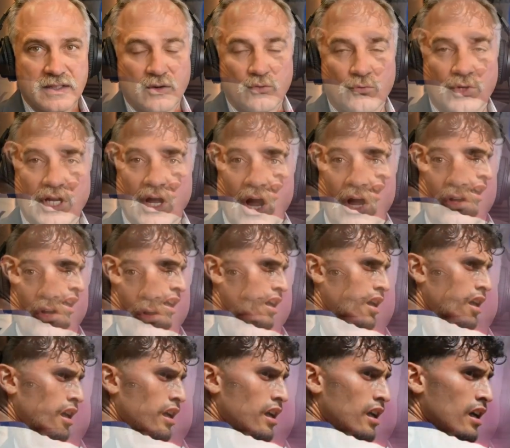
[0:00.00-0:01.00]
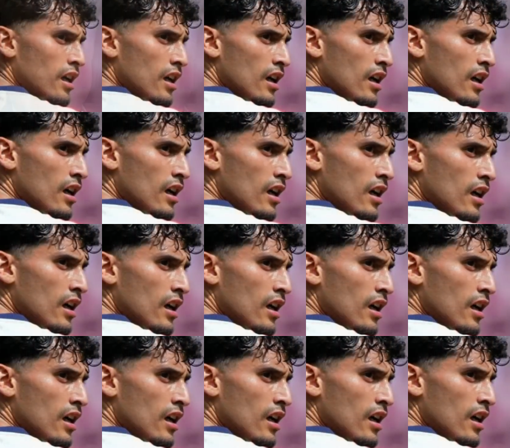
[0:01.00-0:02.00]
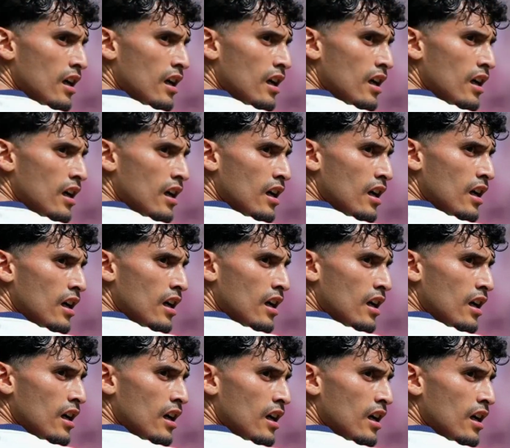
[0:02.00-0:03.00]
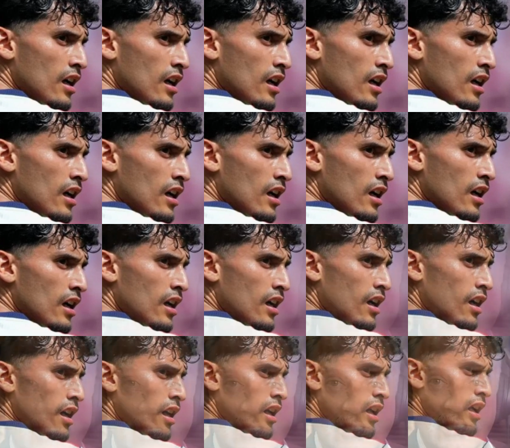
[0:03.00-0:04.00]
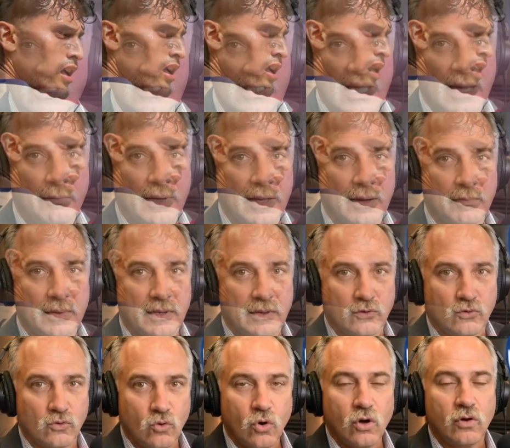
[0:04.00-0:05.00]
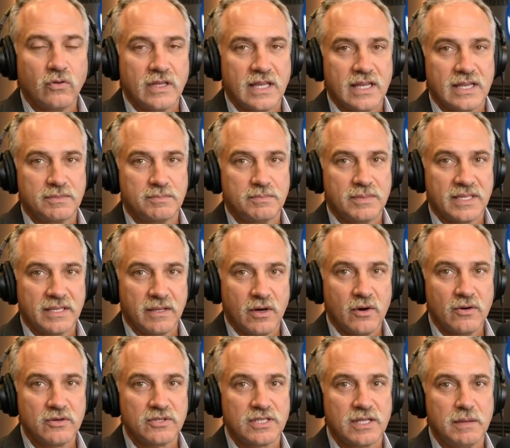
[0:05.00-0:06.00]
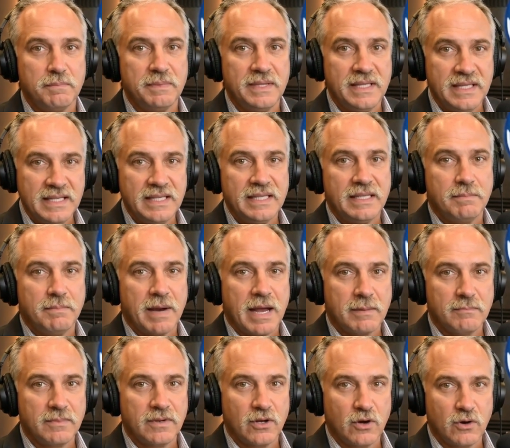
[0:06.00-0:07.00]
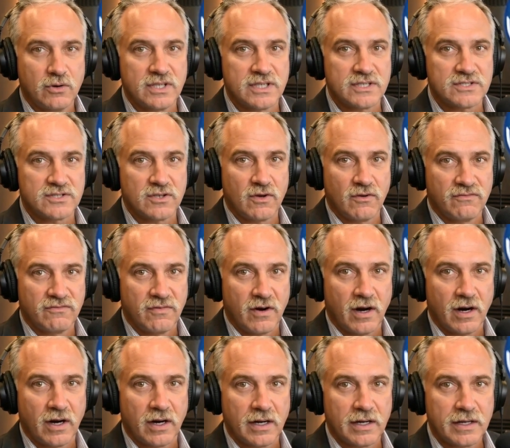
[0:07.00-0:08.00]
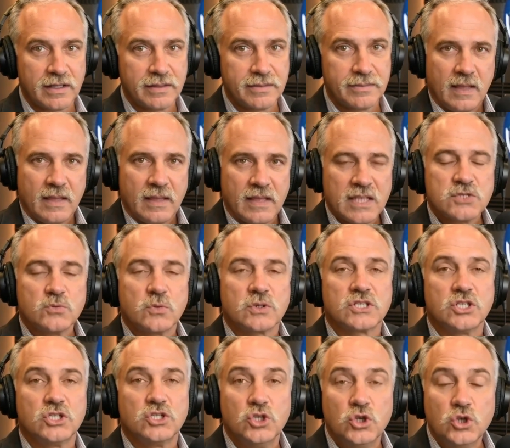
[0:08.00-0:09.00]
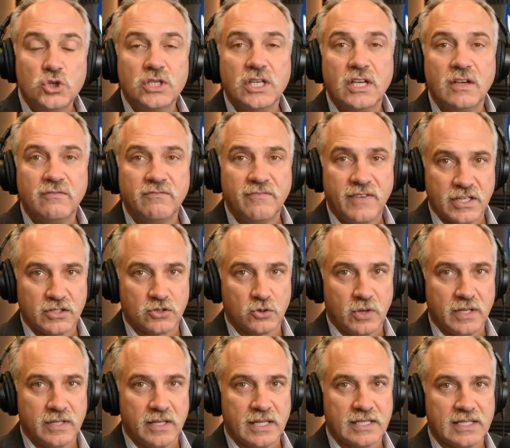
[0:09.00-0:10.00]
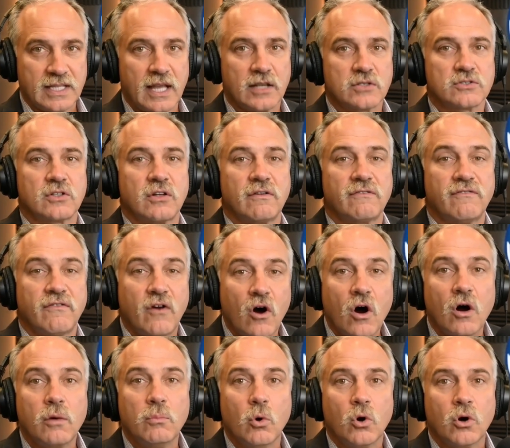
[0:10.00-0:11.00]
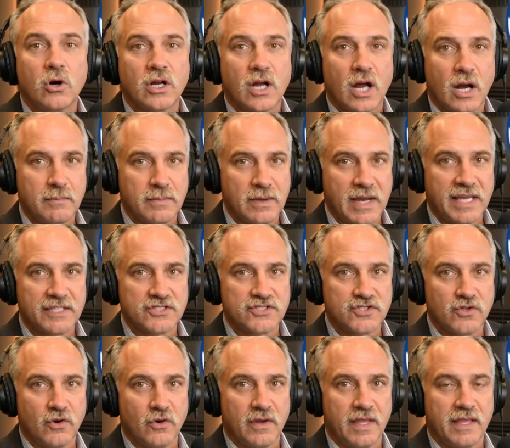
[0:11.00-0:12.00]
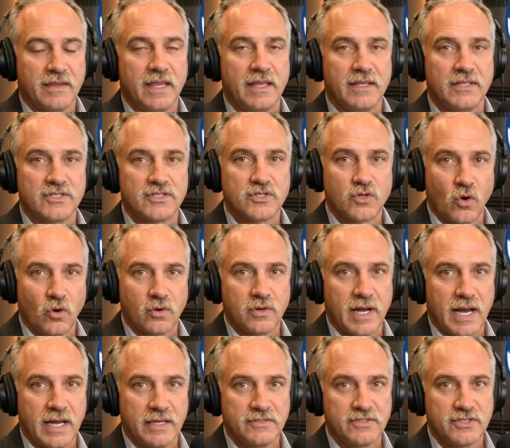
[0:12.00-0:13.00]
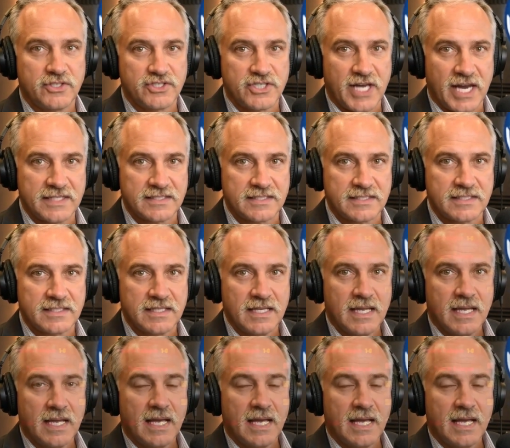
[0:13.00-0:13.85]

Ricardo Pepi, who came on briefly, and Timothy Weah will need to step up in a role that has been owned completely by Balogun so far. This was a 2-0 victory that tells a far more complex story than the scoreline suggests.